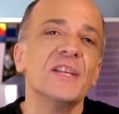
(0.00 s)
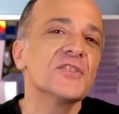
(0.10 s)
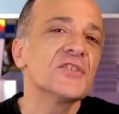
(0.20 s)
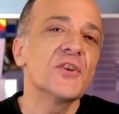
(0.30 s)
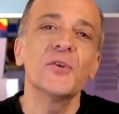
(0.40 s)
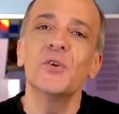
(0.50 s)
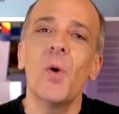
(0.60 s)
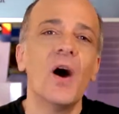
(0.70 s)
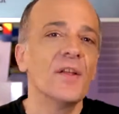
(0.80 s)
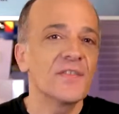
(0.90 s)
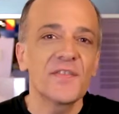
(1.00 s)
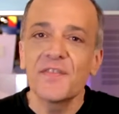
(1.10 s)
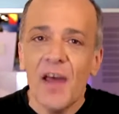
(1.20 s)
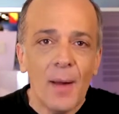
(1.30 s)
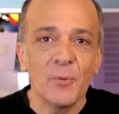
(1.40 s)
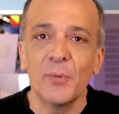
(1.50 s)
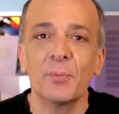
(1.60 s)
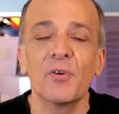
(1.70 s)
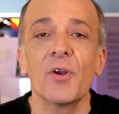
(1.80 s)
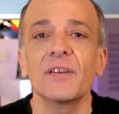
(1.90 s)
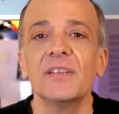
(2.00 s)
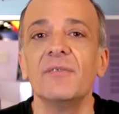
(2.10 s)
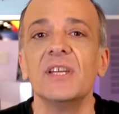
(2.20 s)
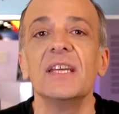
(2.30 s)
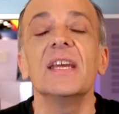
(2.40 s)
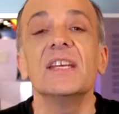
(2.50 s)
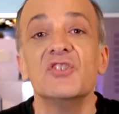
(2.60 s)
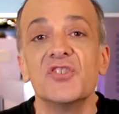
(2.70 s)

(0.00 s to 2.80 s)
to show you unstoppable productivity in